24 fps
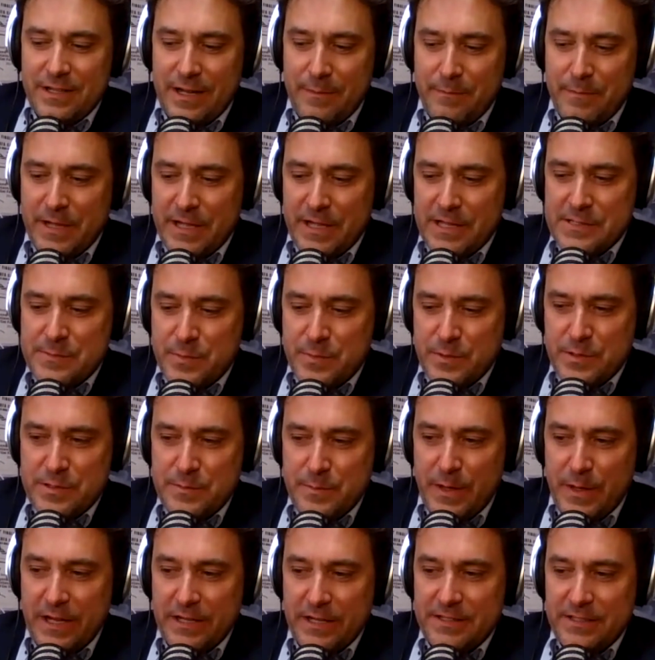Ben's
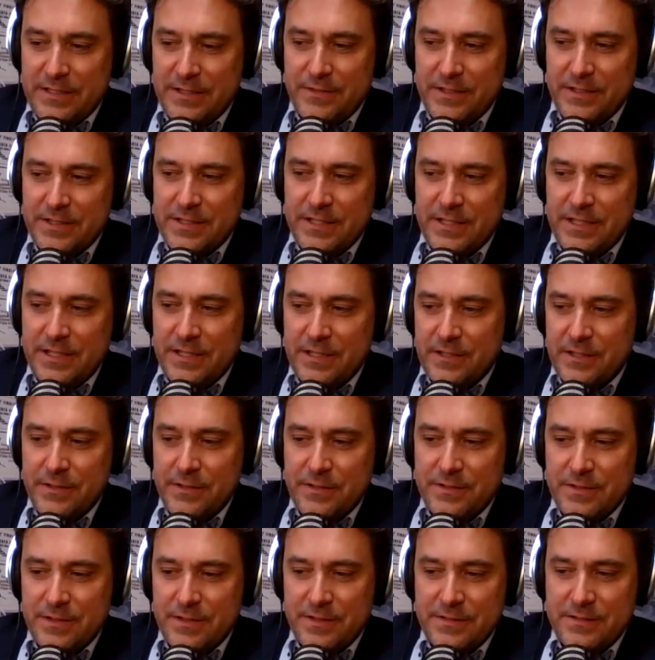perspective on the
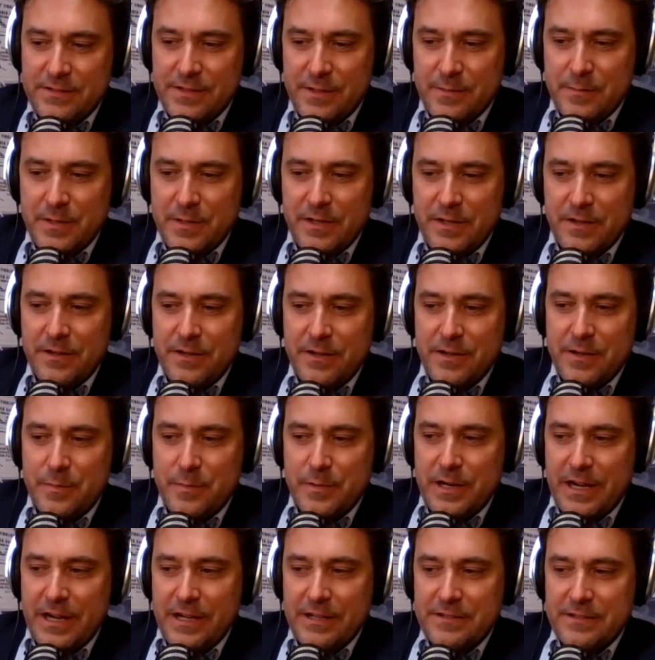ecosystem here in
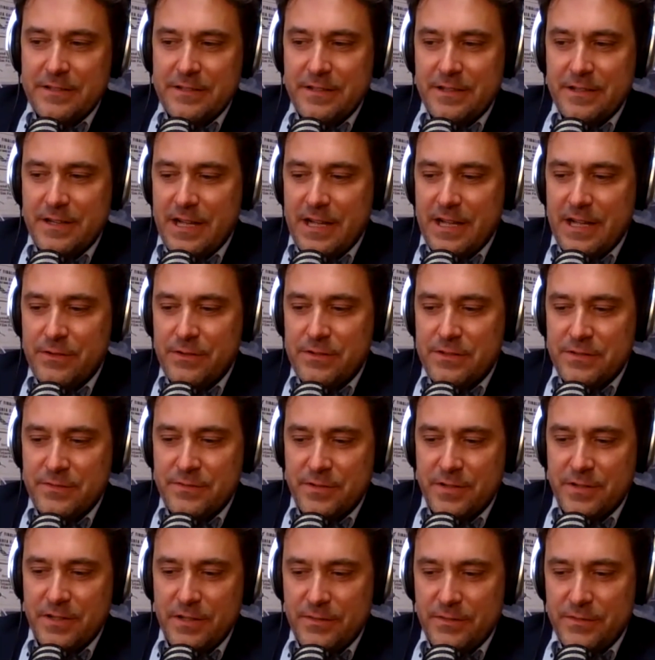Nebraska and how it's
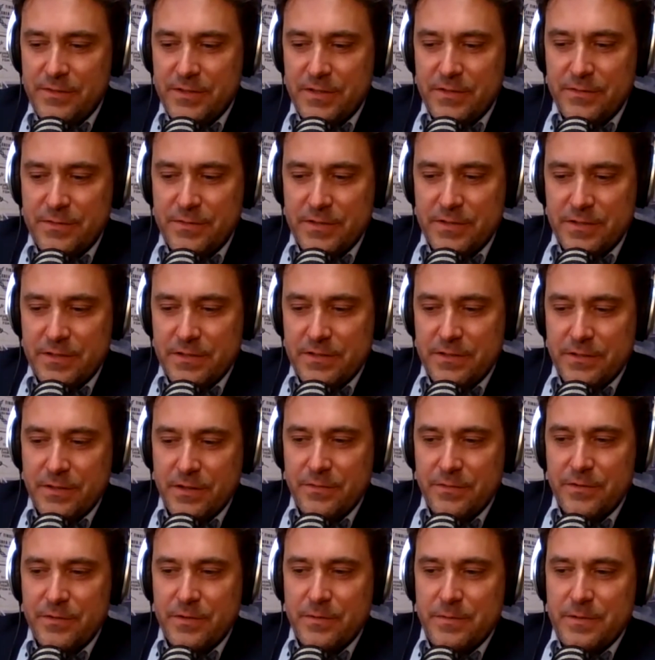evolved over
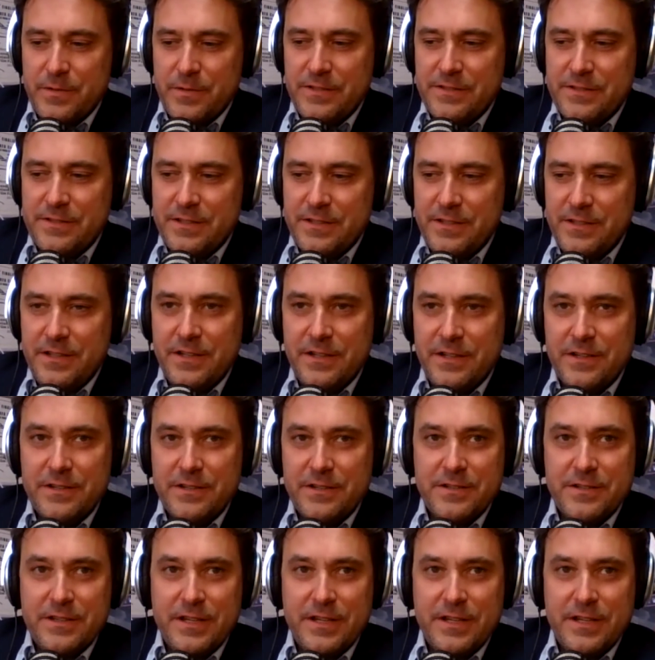recent years,